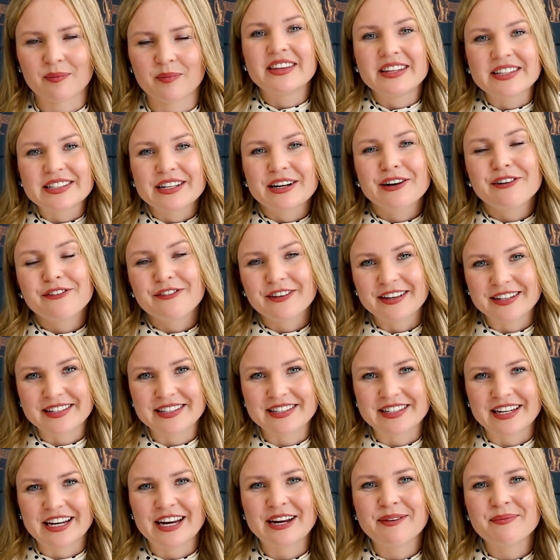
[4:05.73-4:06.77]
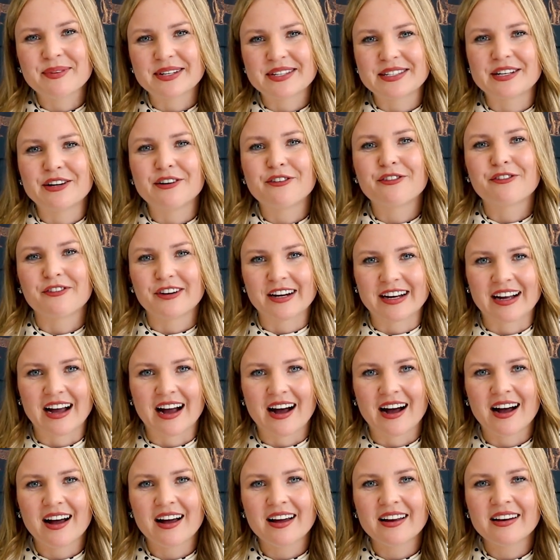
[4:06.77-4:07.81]
The self-esteem, the
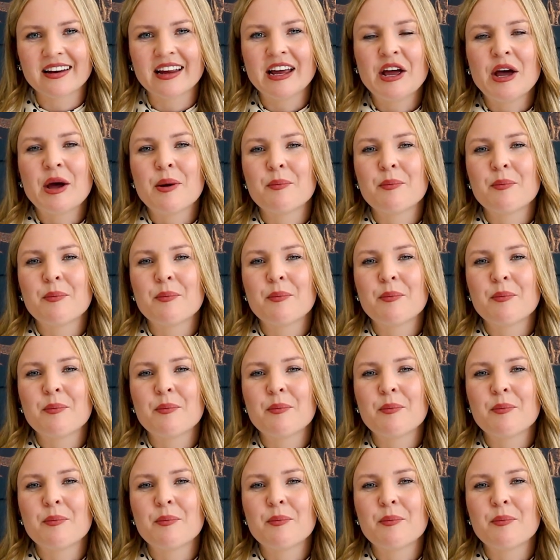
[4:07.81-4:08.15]
self-regard